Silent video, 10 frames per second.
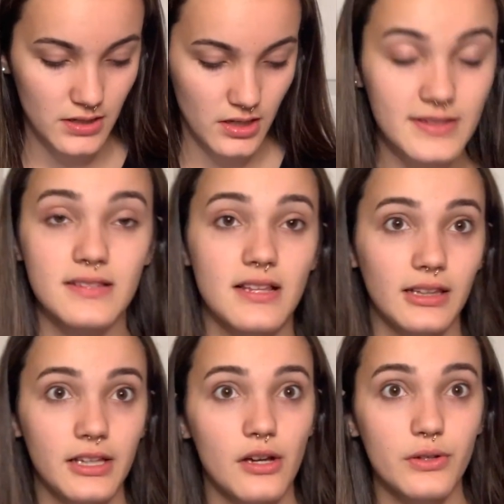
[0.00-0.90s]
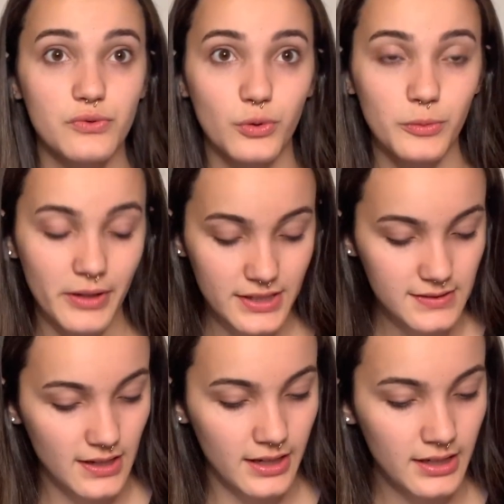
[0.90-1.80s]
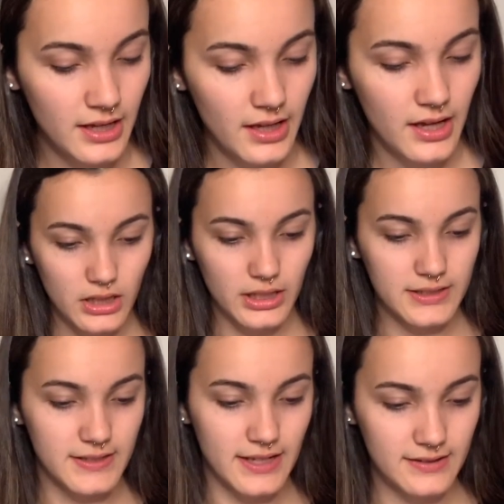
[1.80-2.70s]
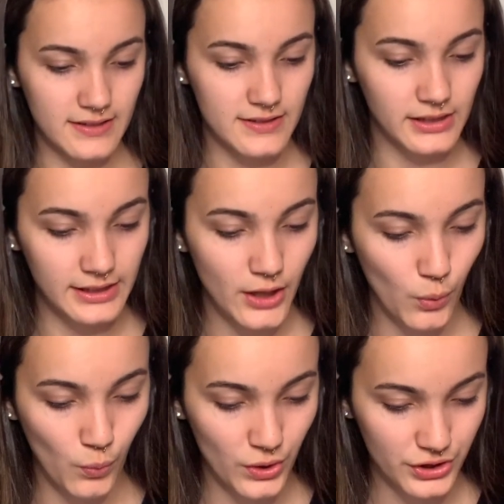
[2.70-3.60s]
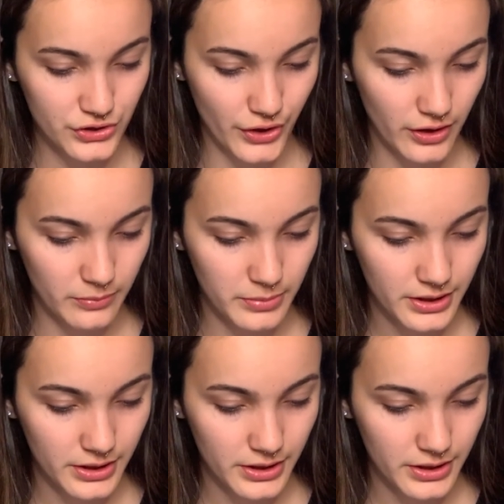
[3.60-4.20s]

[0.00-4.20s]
It says that Leo is ruled by the sun. Let's see, it says the Leo wardrobe.